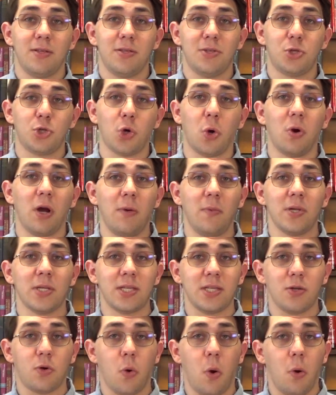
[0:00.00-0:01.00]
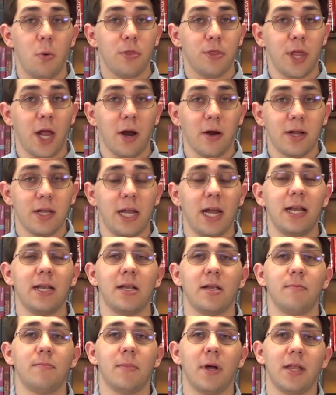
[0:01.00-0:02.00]
Sure, it was, quote, their
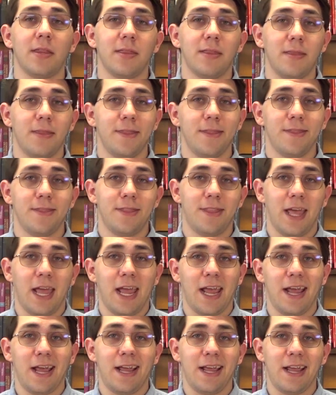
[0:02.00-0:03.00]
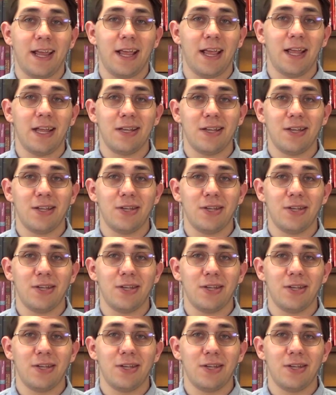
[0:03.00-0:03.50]
kingdom, but they